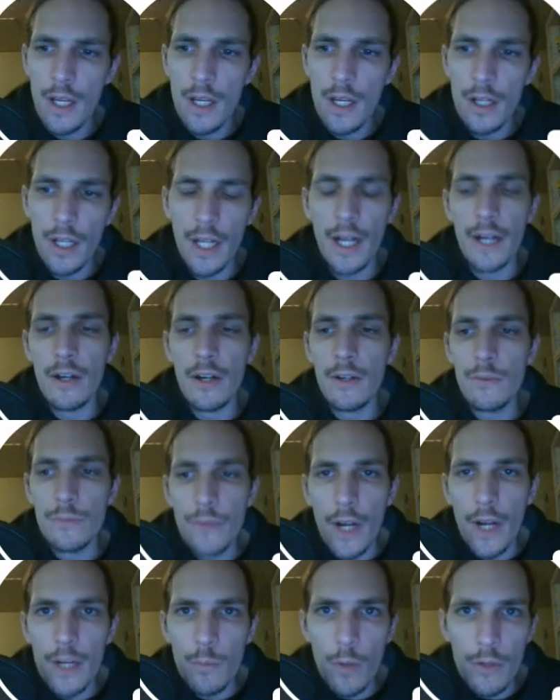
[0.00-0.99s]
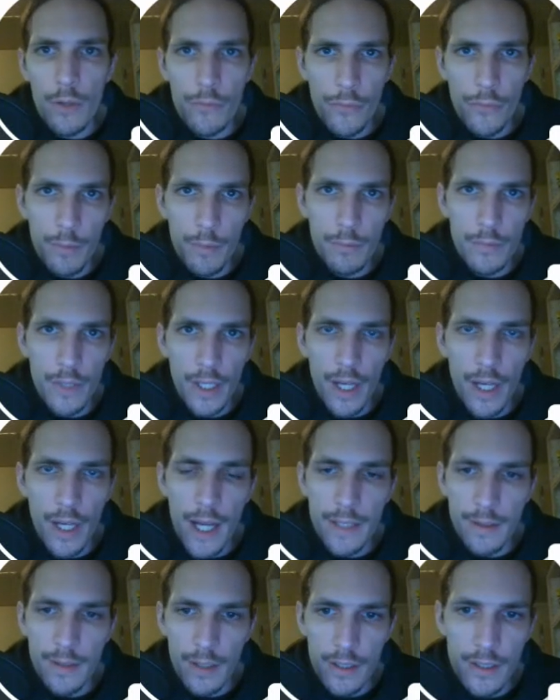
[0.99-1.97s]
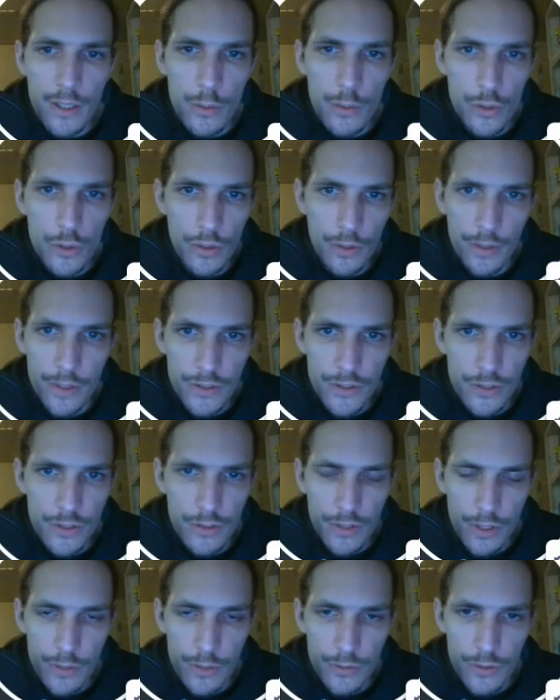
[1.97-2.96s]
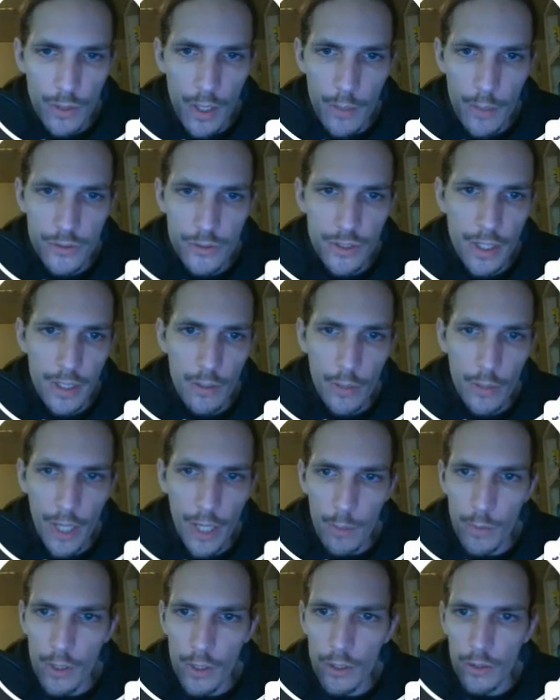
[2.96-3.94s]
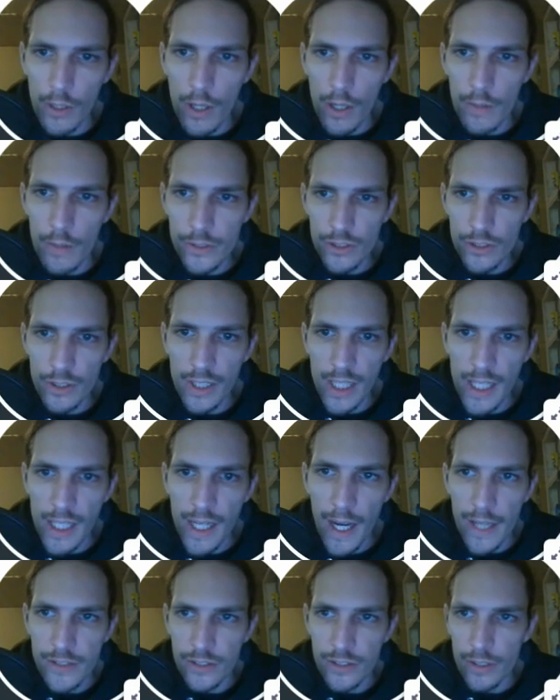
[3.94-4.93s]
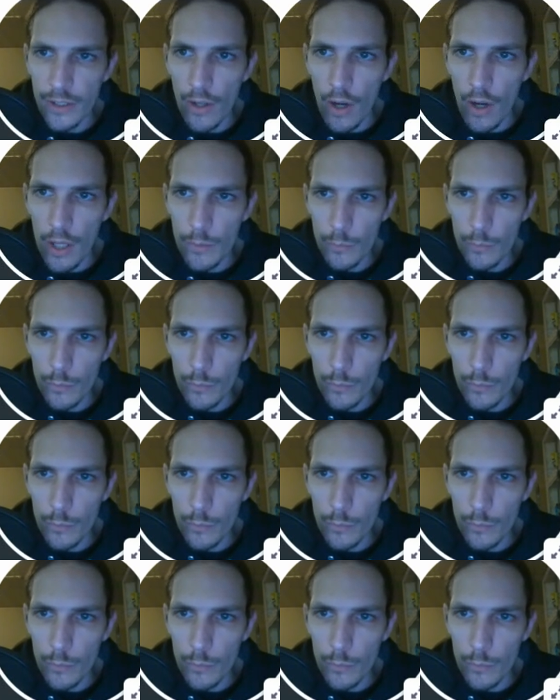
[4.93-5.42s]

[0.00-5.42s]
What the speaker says: and I couldn't find one from the guy that I usually listen to. So I was like, okay, well, obviously he hasn't gone